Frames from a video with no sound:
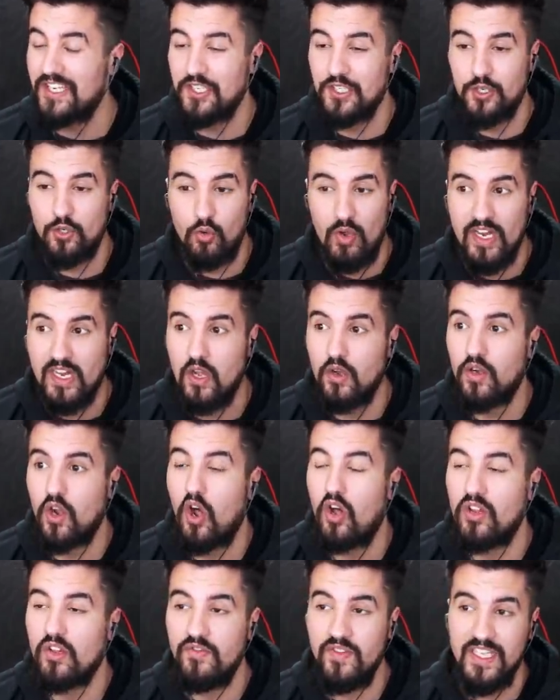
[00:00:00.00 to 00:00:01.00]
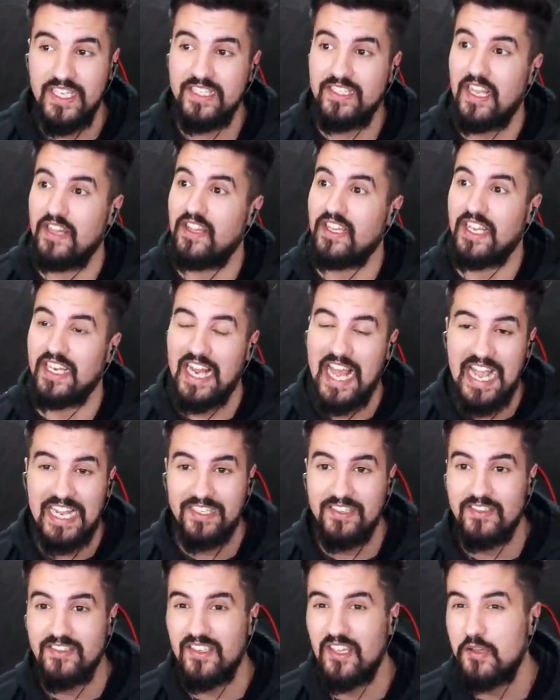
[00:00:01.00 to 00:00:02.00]
just crank out all of these and then get
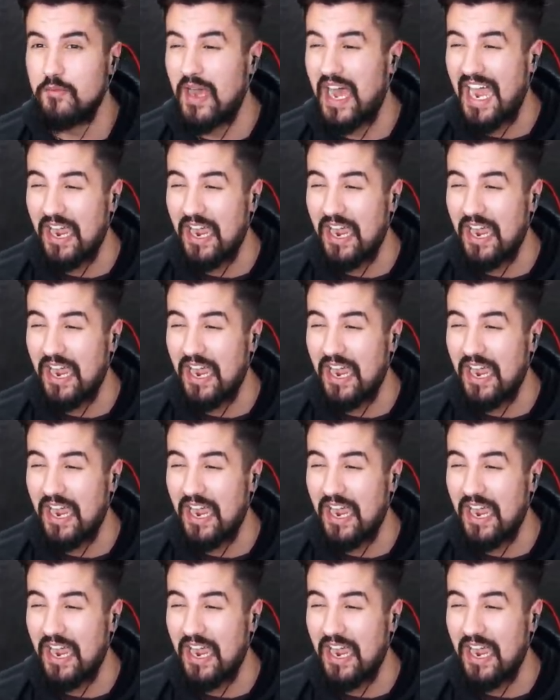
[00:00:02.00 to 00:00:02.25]
access to them.